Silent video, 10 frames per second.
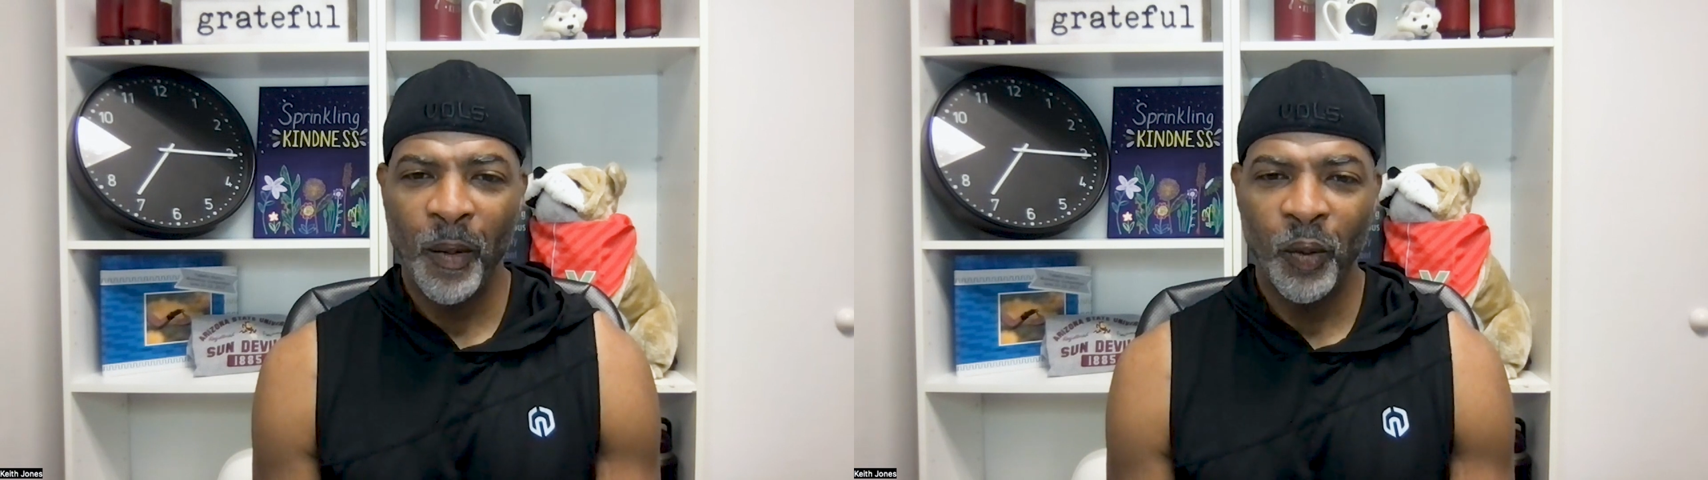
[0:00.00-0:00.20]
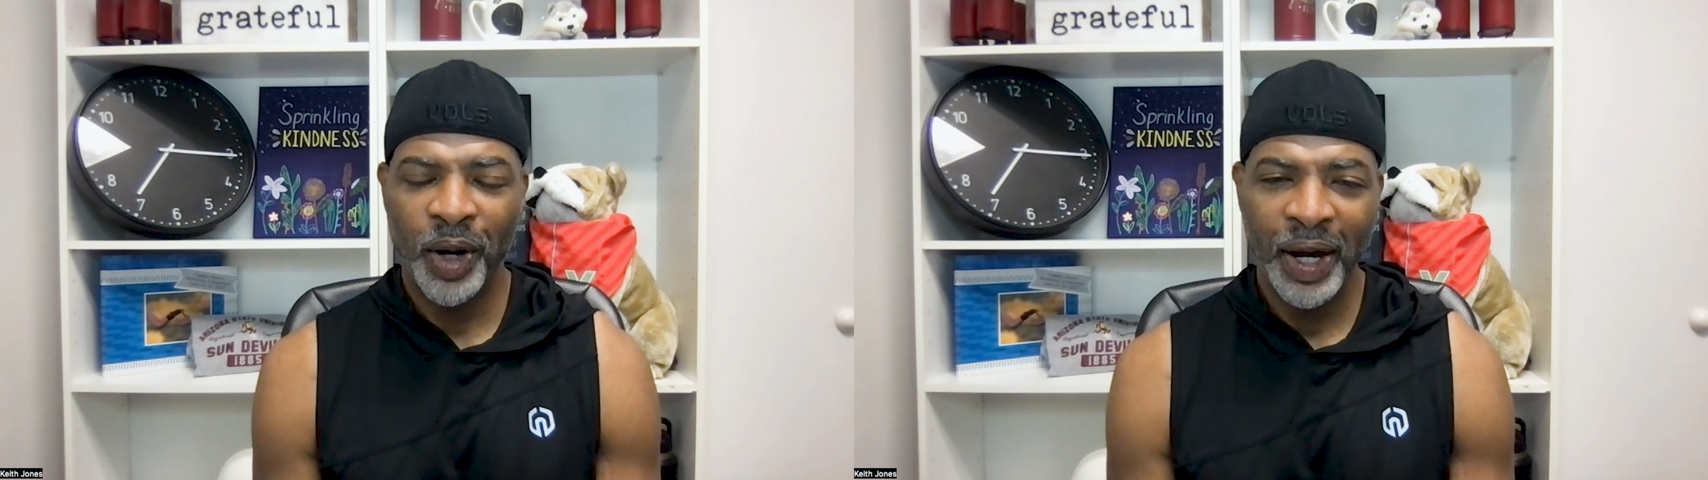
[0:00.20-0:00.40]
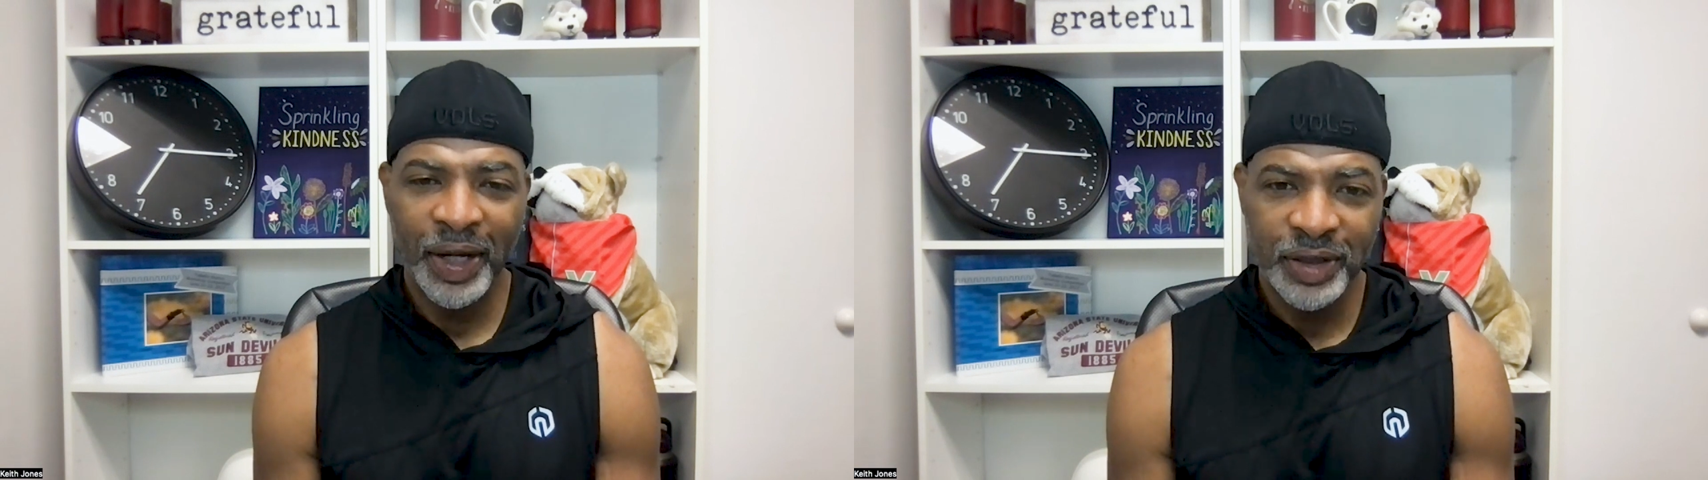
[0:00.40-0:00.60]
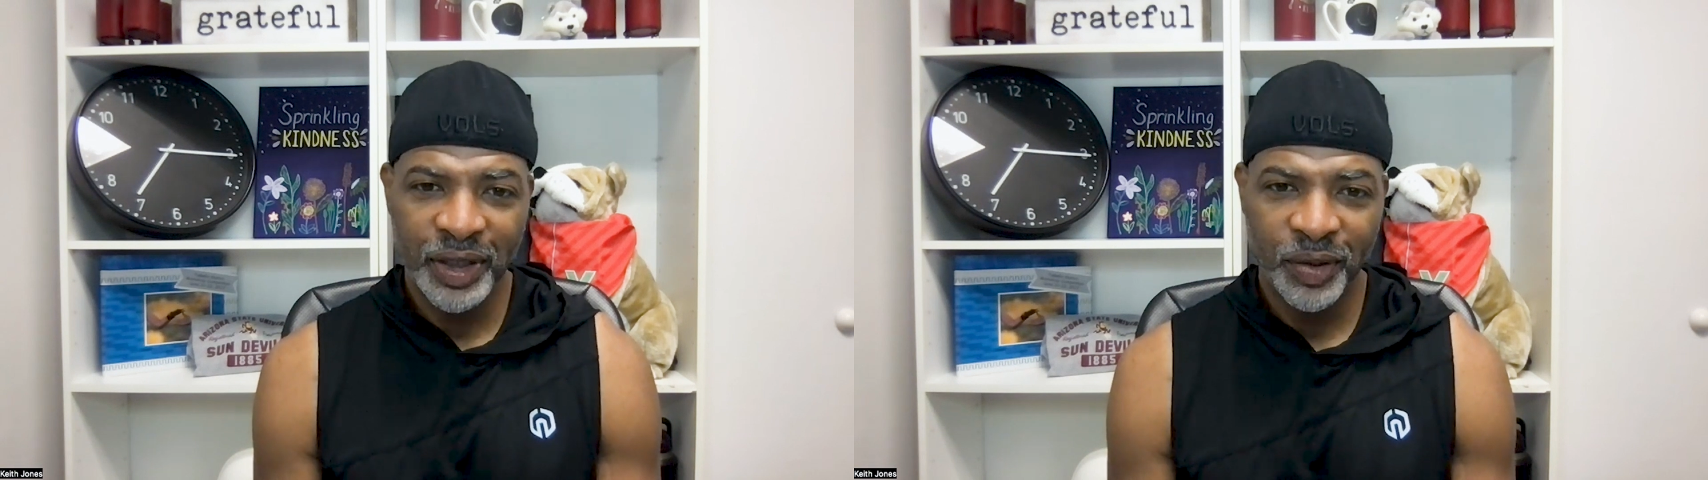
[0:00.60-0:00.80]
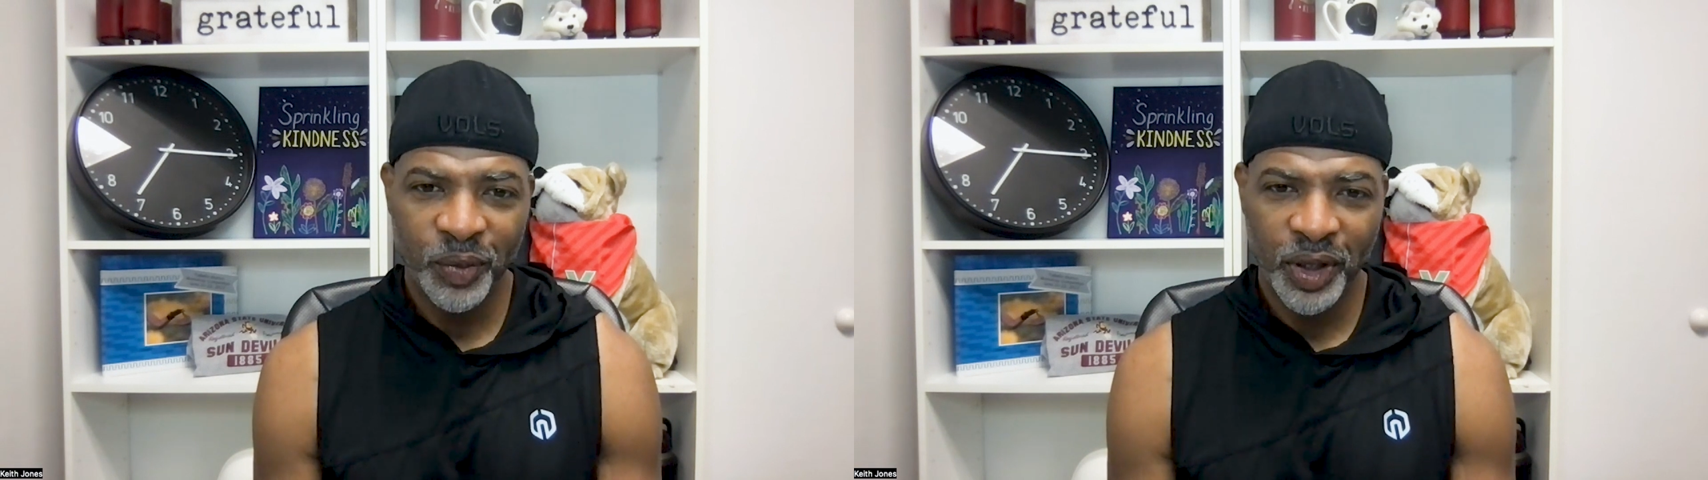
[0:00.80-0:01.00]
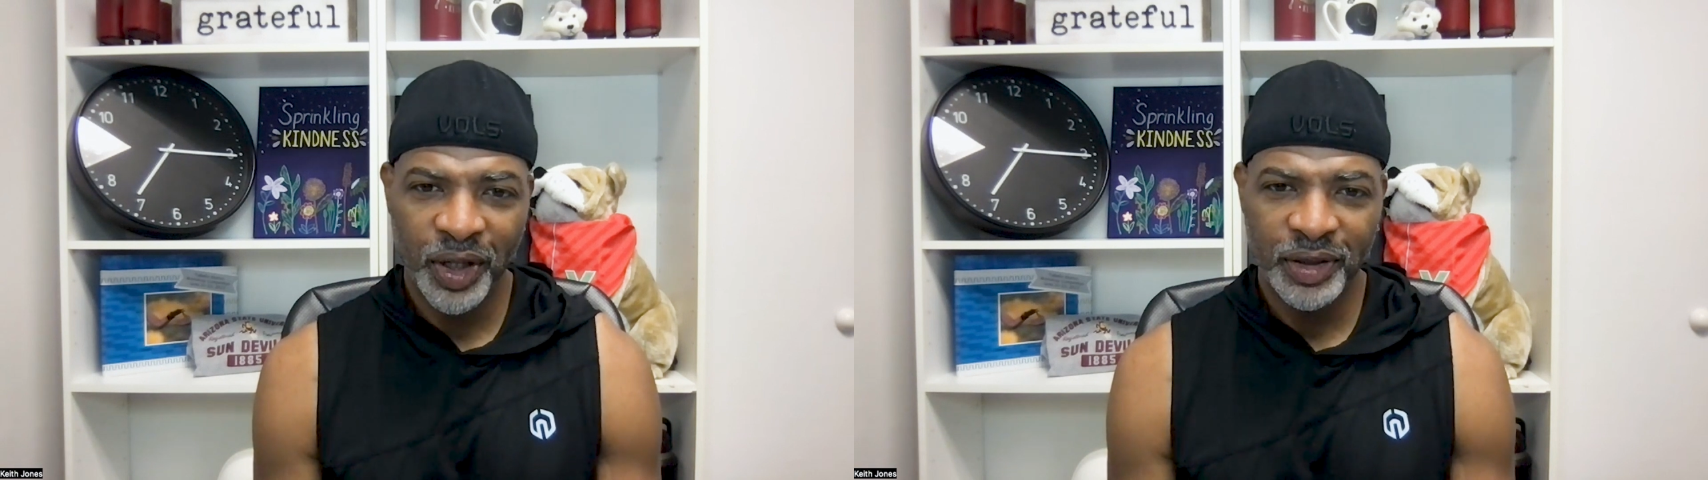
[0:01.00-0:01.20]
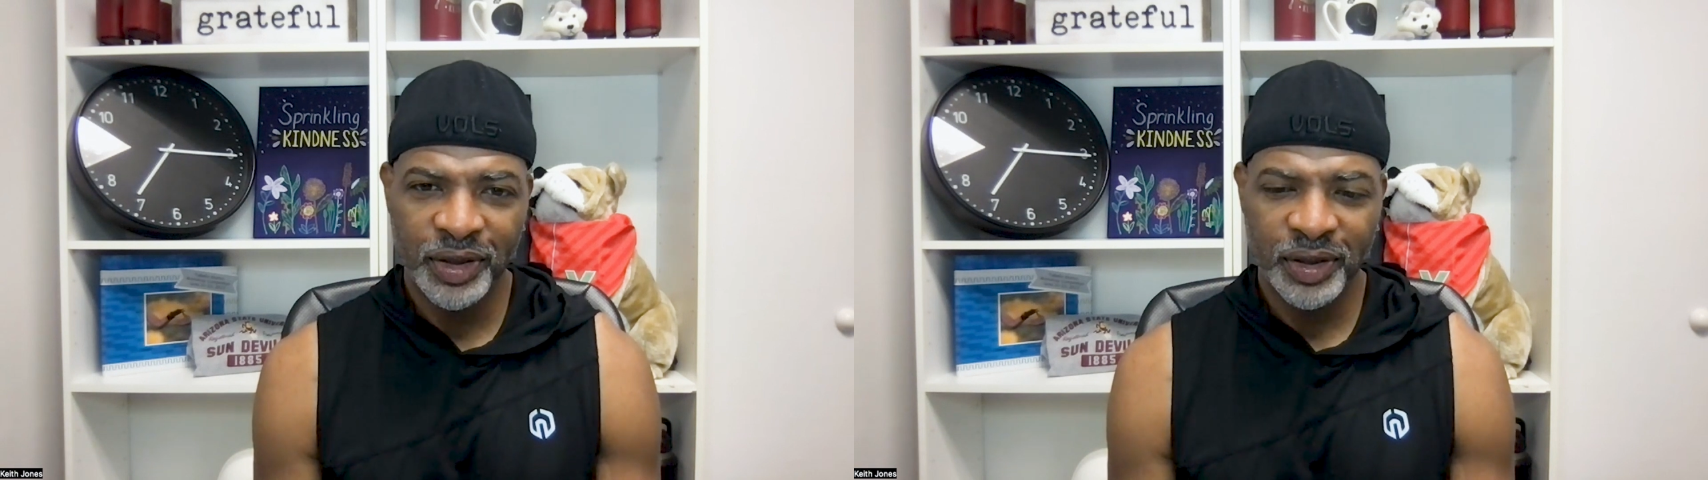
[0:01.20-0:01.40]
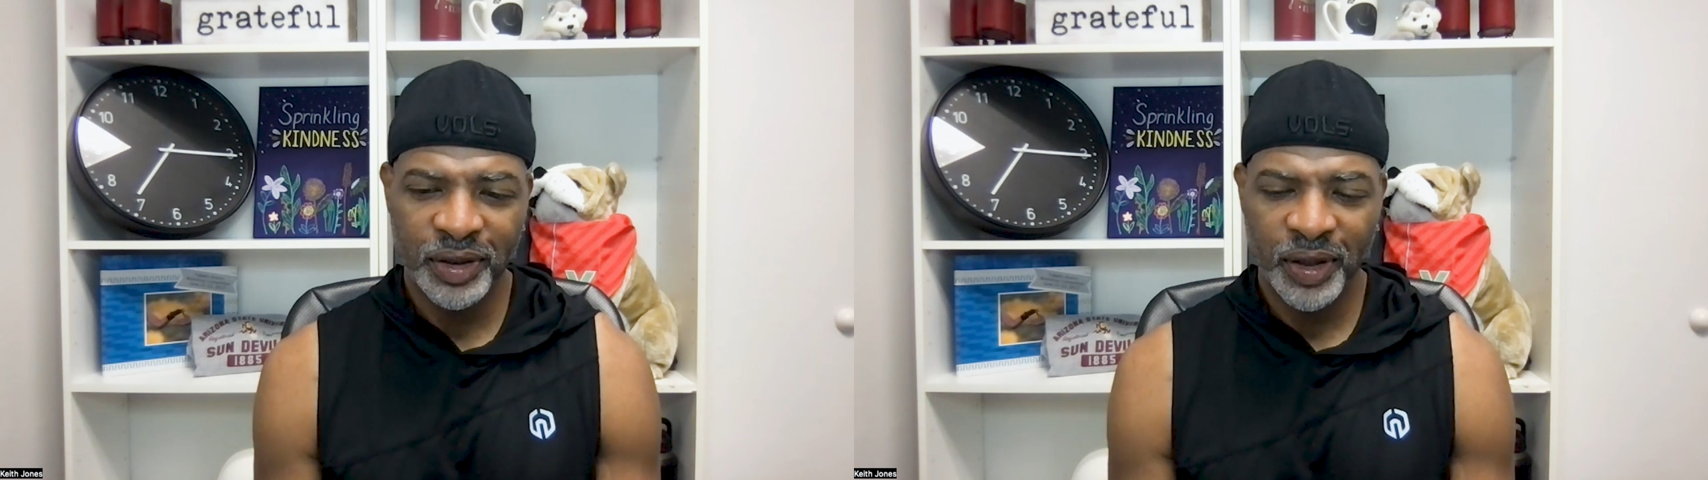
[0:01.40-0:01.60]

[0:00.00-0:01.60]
what I did was